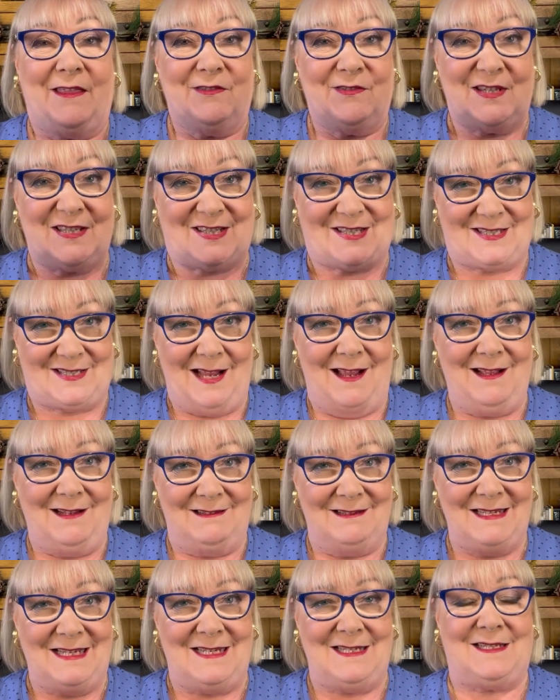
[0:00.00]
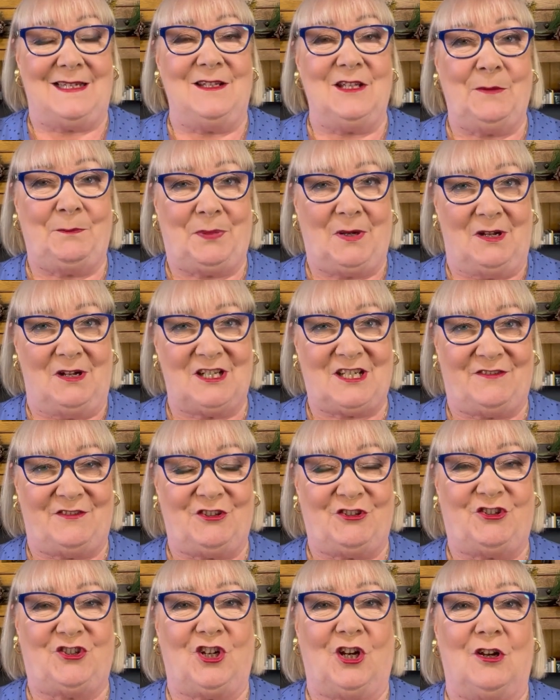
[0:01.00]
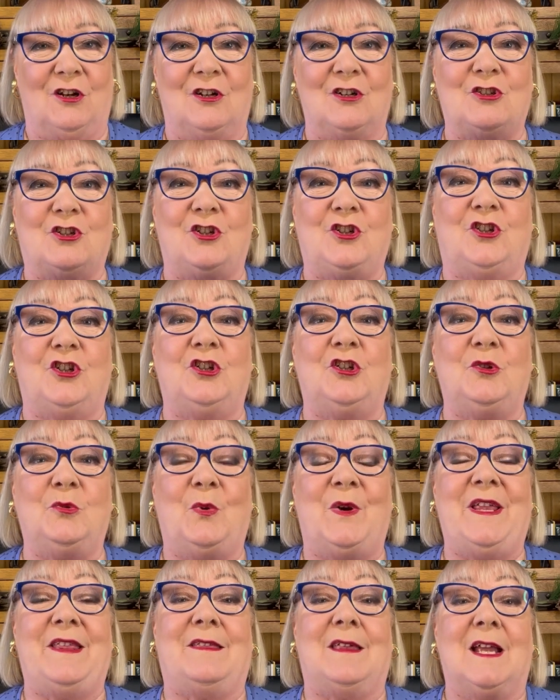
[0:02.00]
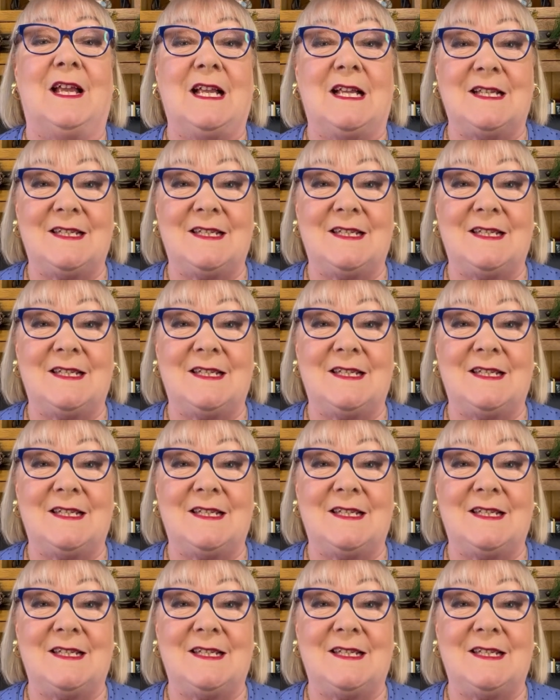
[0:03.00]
The sun is in the part of the chart to do with